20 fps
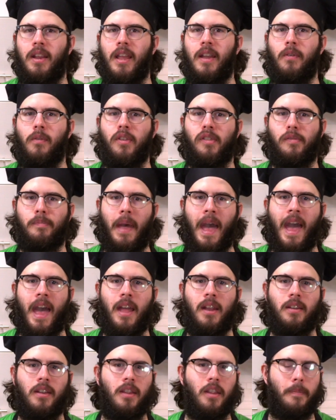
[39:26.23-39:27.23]
It was
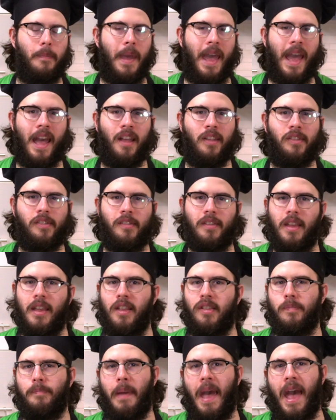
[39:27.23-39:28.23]
bad in the past,
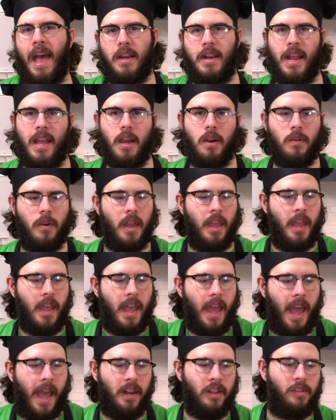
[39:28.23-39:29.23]
it's bad now,
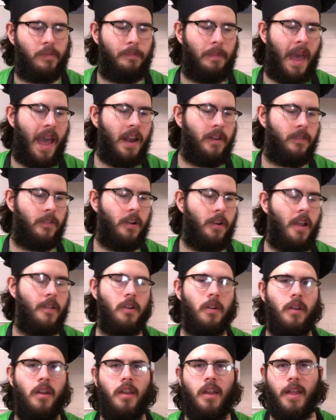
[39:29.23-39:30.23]
and it's bad
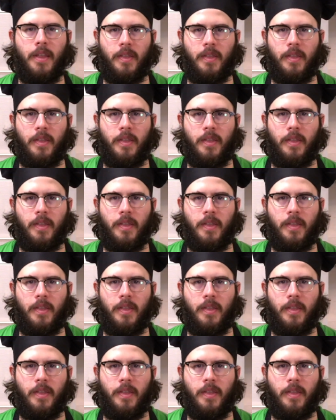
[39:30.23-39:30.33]
forever.